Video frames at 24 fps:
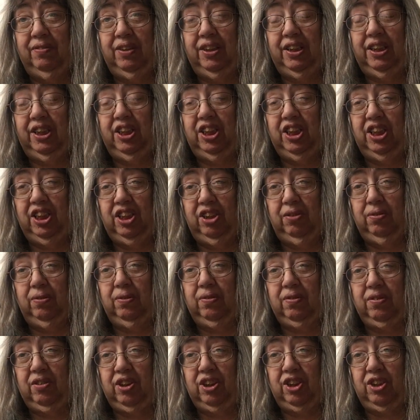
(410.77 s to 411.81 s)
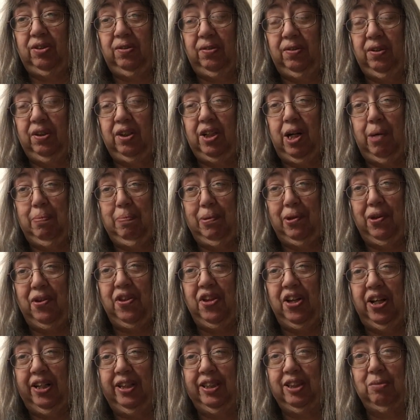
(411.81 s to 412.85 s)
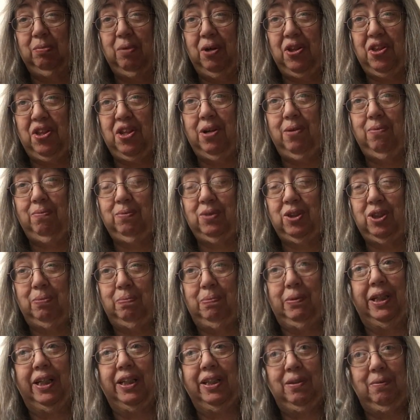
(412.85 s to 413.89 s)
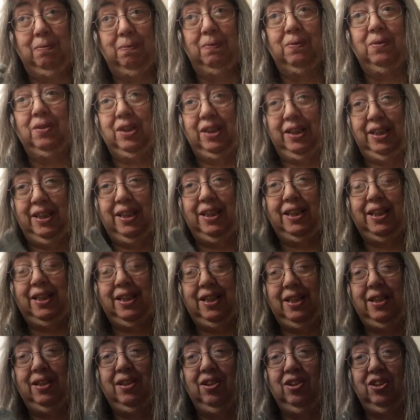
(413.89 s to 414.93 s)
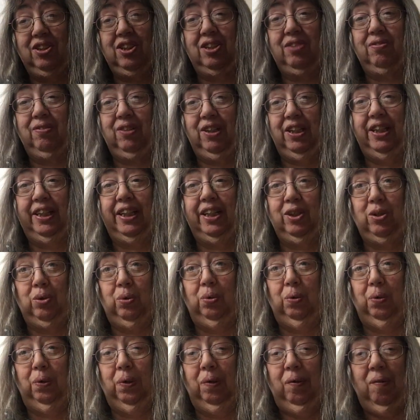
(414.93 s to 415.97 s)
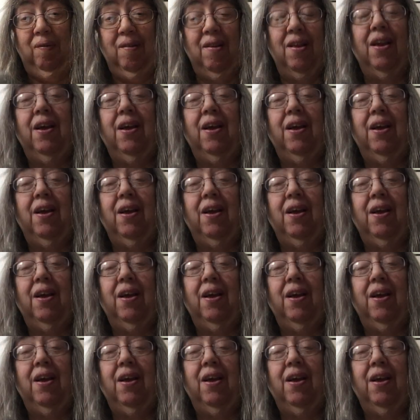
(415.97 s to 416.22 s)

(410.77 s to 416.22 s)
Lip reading: You just do certain couple of things with them to make them look really cool.